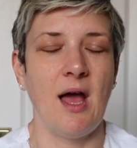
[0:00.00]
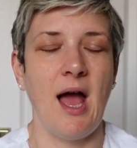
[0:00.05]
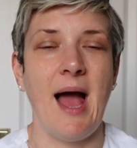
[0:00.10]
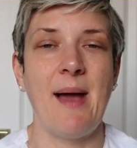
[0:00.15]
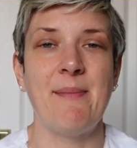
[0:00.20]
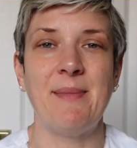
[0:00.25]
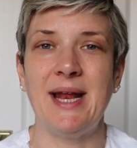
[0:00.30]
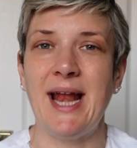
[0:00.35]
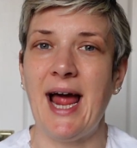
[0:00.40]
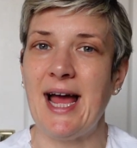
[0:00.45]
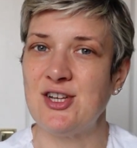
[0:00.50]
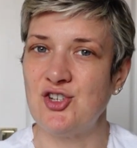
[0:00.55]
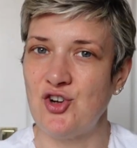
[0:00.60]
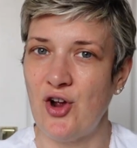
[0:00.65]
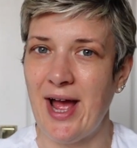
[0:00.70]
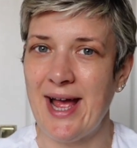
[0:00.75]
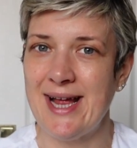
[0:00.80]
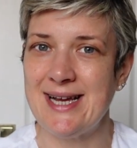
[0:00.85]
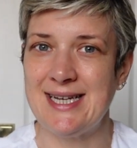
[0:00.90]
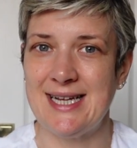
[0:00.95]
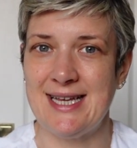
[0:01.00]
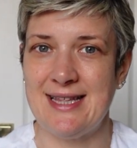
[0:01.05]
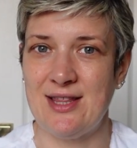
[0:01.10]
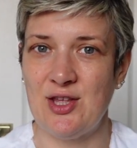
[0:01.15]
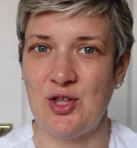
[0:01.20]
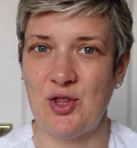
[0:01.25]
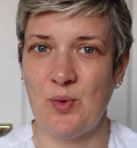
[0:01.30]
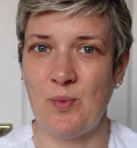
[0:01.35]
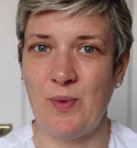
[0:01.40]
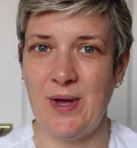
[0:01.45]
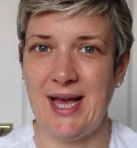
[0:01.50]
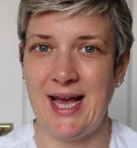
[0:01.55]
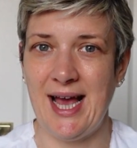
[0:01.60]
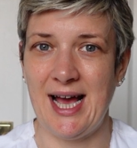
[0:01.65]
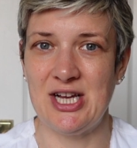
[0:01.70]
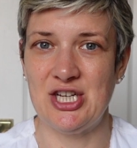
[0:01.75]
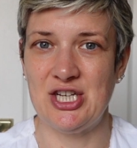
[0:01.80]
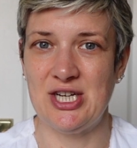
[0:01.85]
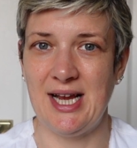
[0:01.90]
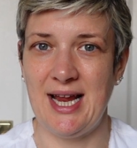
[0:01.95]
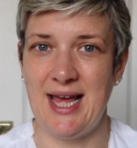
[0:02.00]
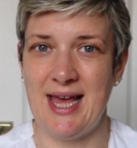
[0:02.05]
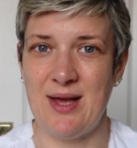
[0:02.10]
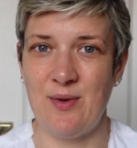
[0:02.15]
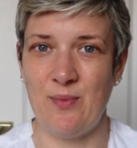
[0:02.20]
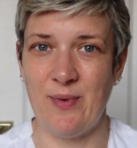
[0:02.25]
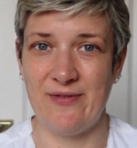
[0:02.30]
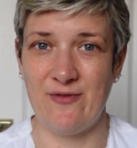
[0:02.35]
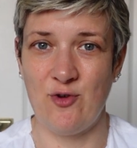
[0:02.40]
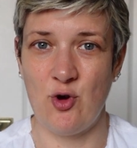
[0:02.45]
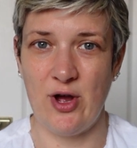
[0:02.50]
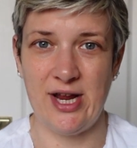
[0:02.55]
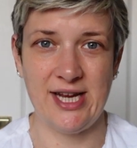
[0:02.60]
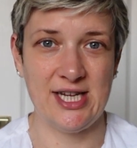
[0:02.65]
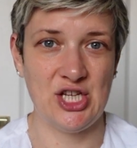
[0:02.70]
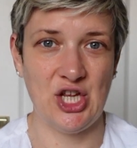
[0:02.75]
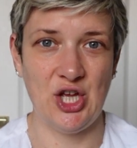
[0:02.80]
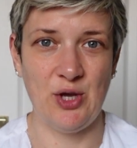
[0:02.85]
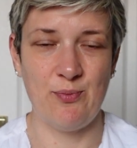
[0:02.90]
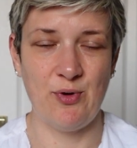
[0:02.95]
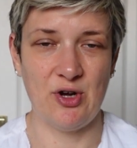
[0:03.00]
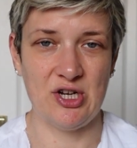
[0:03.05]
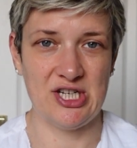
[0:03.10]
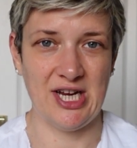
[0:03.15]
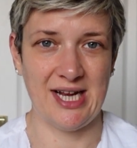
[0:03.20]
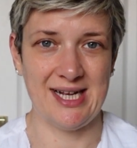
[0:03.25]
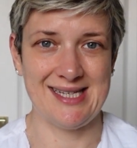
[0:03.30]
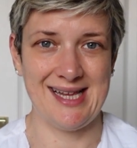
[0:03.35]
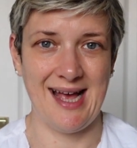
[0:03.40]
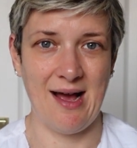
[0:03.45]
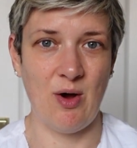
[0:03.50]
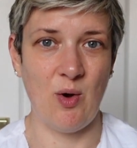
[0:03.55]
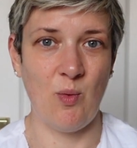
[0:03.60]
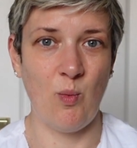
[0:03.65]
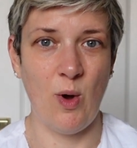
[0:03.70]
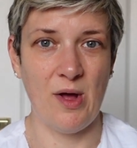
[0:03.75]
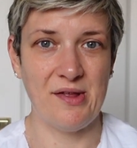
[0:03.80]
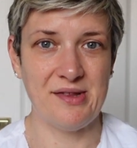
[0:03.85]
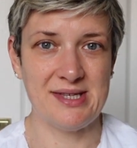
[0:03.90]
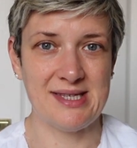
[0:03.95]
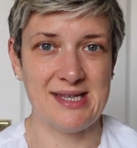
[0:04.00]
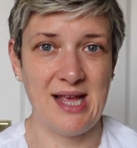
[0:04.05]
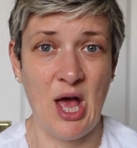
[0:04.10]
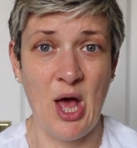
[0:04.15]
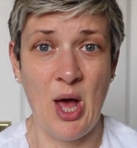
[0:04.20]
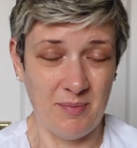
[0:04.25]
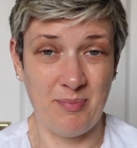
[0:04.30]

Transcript: I mean, I tried it the other week actually with cutting 2 projects out at once,